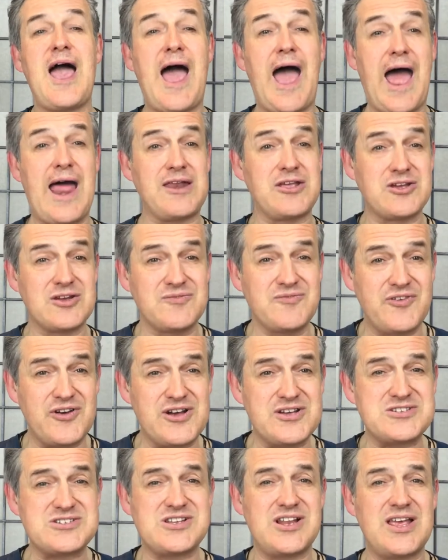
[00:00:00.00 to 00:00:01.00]
And
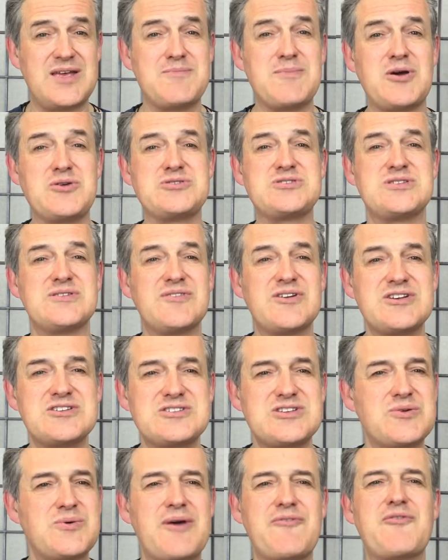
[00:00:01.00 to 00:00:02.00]
conversely, most of
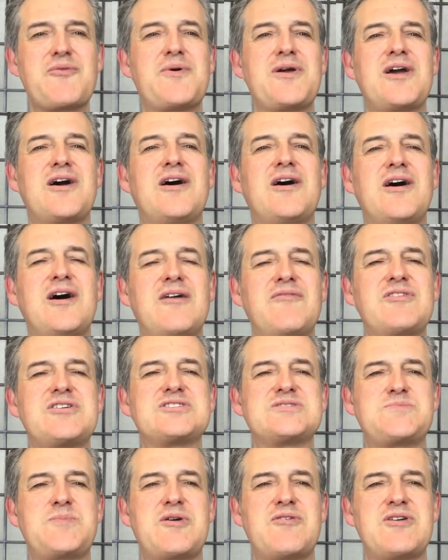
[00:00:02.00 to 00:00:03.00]
us, whoever we are, have
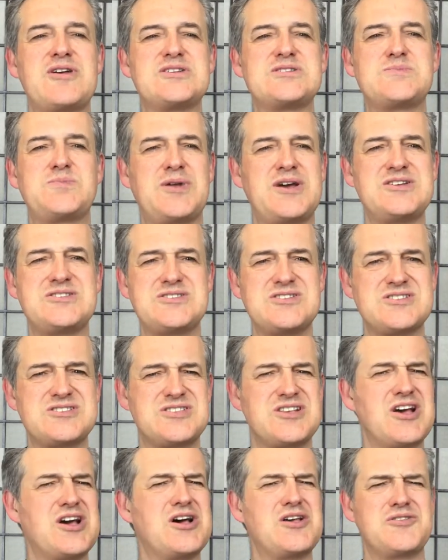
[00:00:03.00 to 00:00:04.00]
experienced places
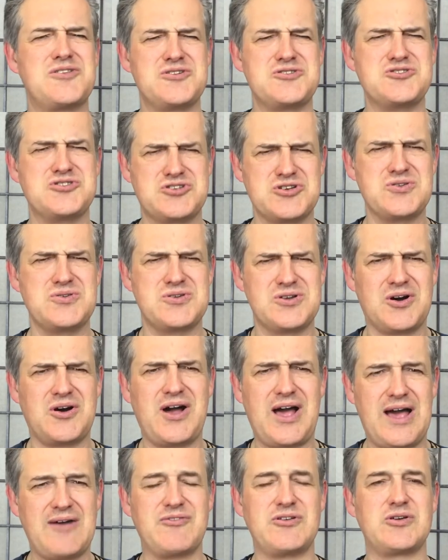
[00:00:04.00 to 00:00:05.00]
that do not
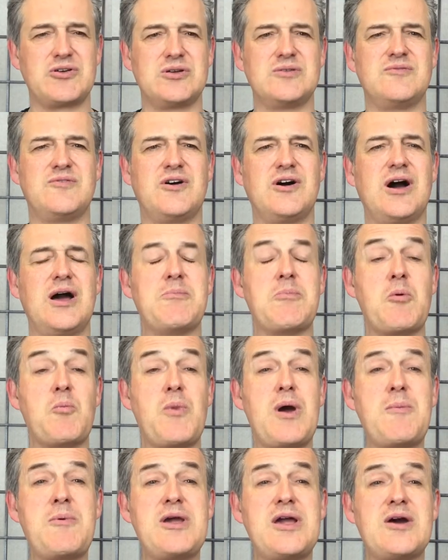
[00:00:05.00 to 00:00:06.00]
have a good vibe. And
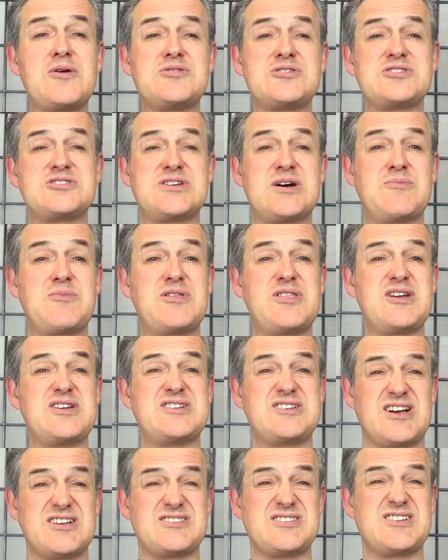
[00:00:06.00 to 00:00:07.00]
when we go to somewhere
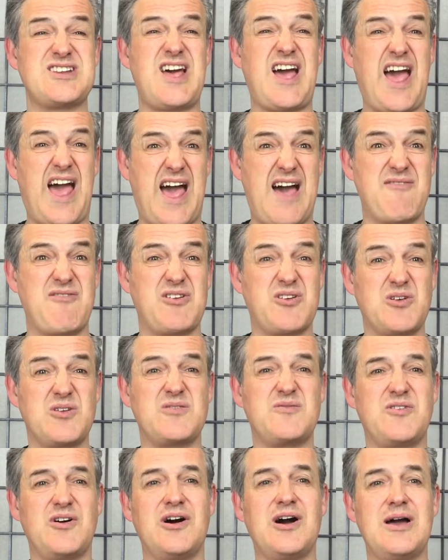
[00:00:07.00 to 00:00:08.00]
that doesn't have a
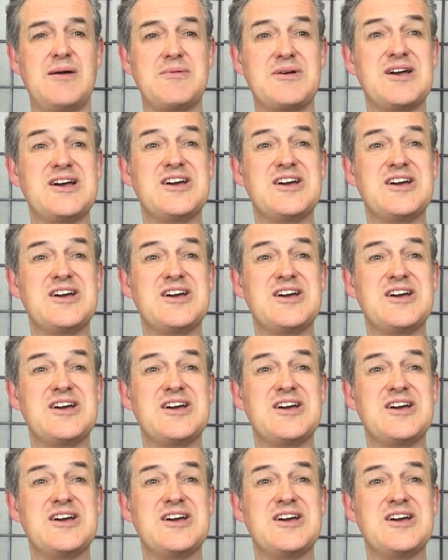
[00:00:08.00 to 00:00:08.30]
good vibe,